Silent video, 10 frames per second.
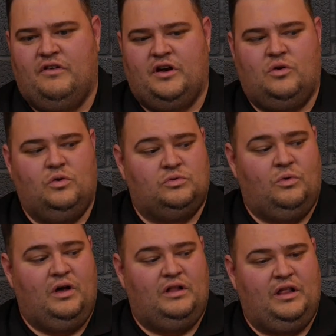Very cool.
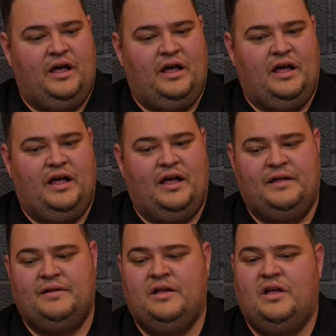
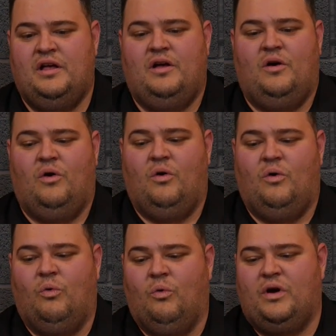Well,
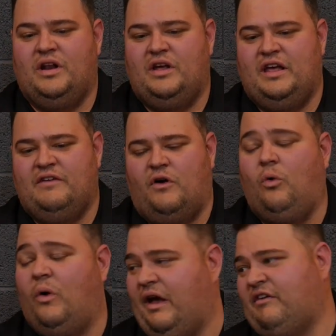we're gonna give.
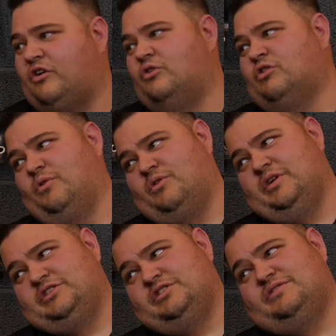Oh wait, I've got Cougar Board
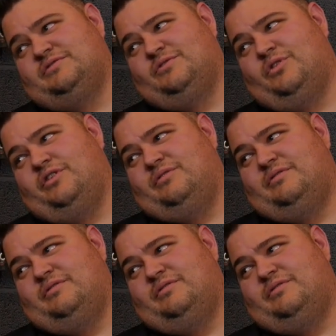questions for you.